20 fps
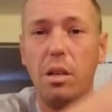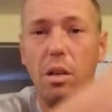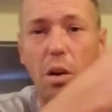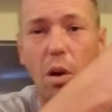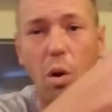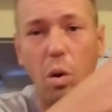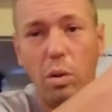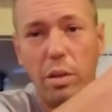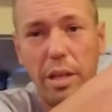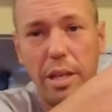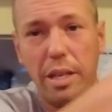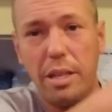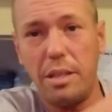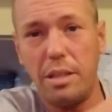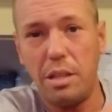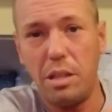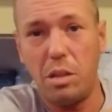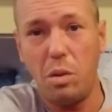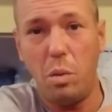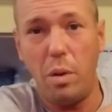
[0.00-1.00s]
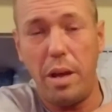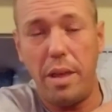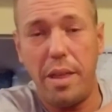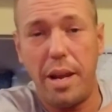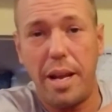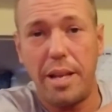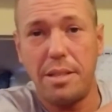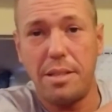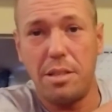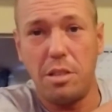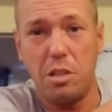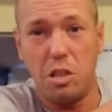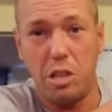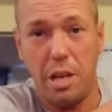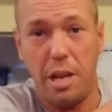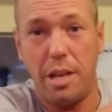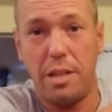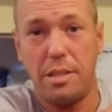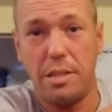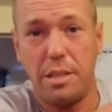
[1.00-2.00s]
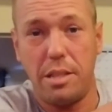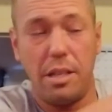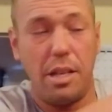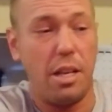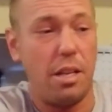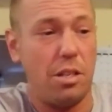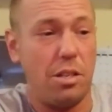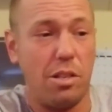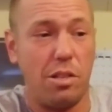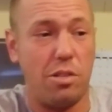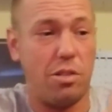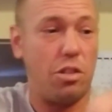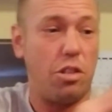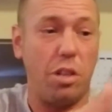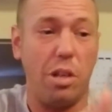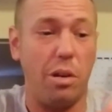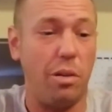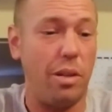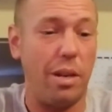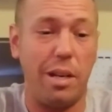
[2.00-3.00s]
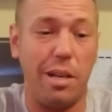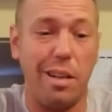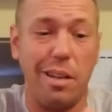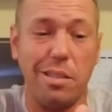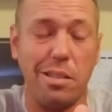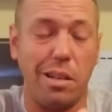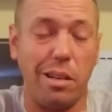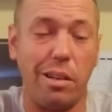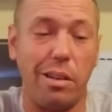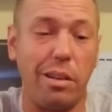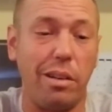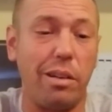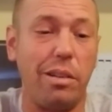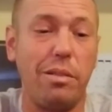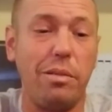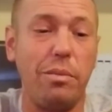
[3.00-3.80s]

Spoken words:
holding it the way that I suggest, and just show that it doesn't hurt.